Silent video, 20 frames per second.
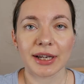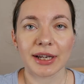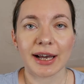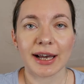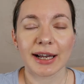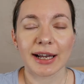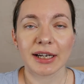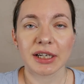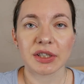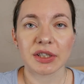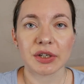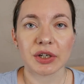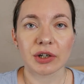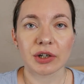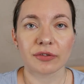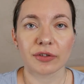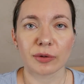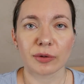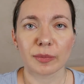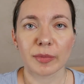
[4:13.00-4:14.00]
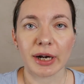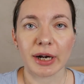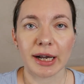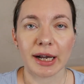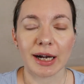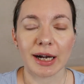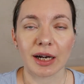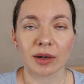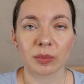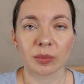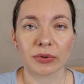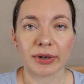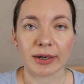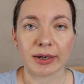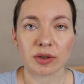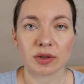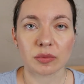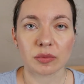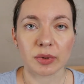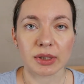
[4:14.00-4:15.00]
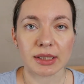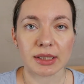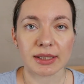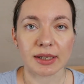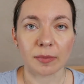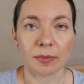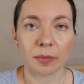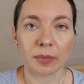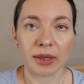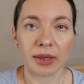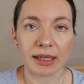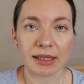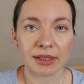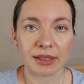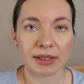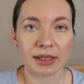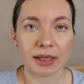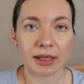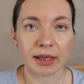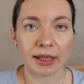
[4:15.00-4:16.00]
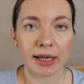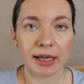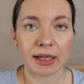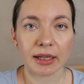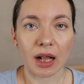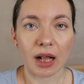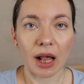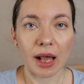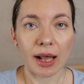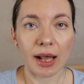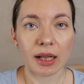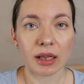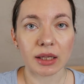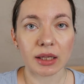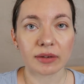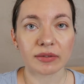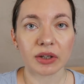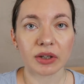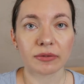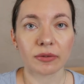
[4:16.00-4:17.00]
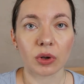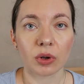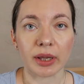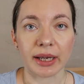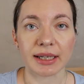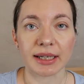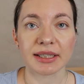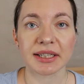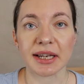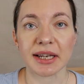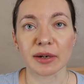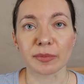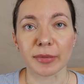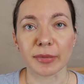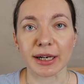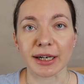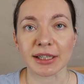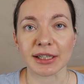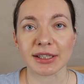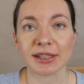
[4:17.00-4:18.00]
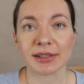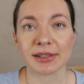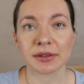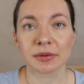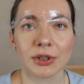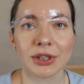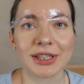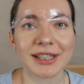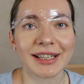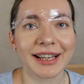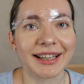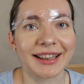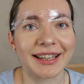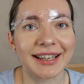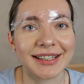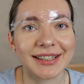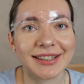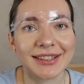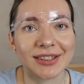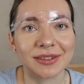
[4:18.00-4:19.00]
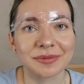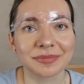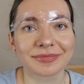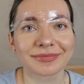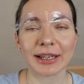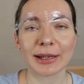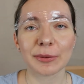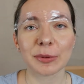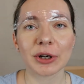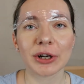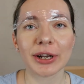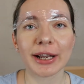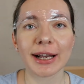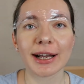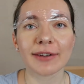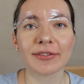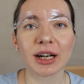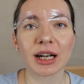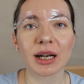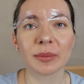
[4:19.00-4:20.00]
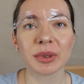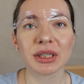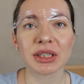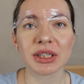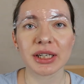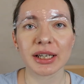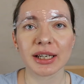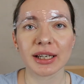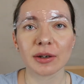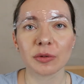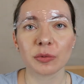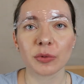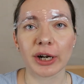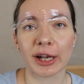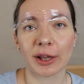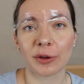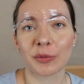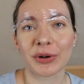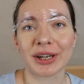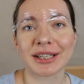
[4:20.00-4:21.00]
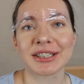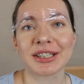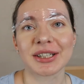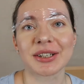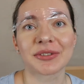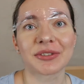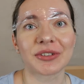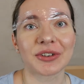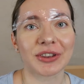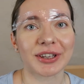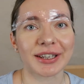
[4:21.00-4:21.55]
that, I need to cover my eyebrows with some plastic lid and leave it for like 10 minutes, just like this. And I'm gonna have a cup of tea while waiting for